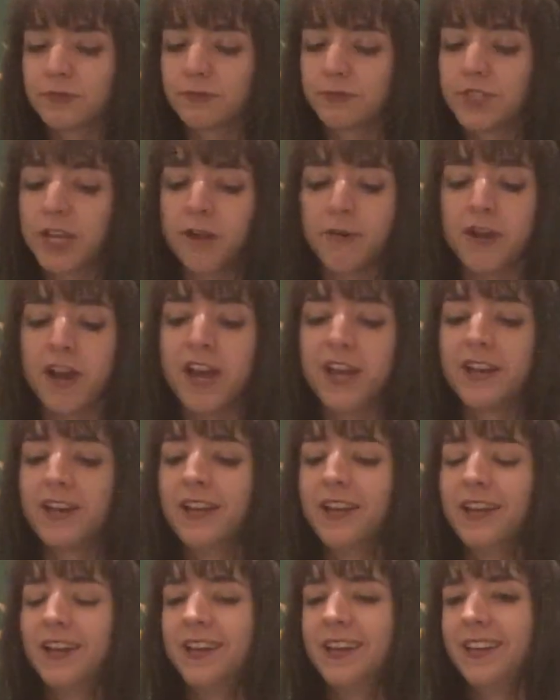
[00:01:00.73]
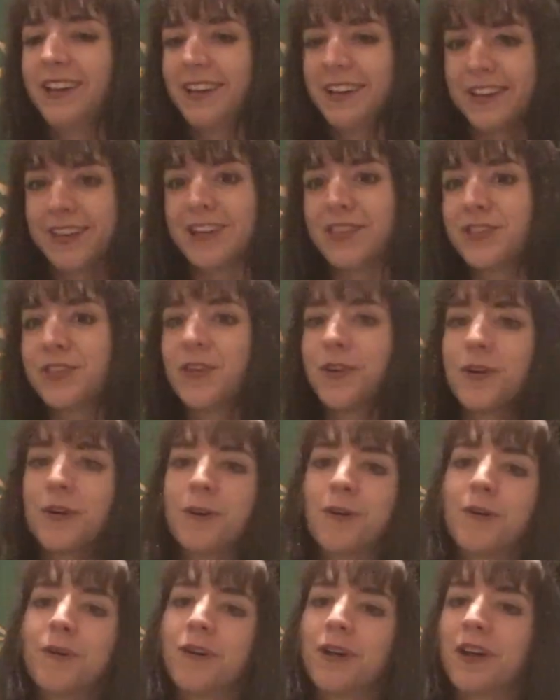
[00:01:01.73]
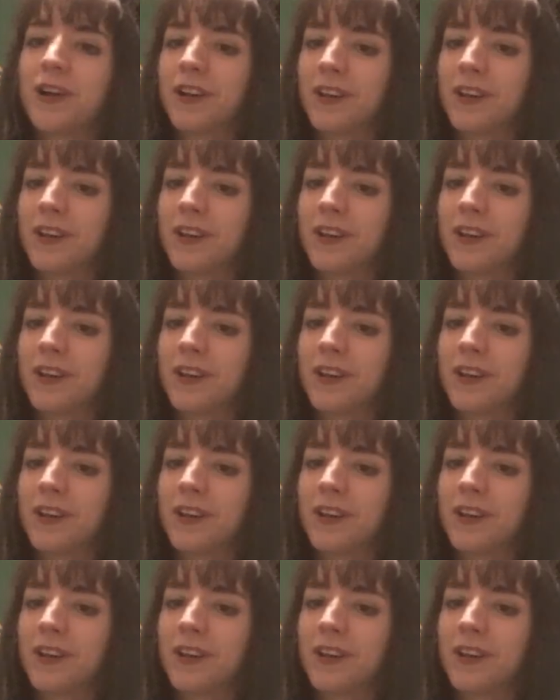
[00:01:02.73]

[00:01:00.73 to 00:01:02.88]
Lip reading: Yeah, right. Yeah, so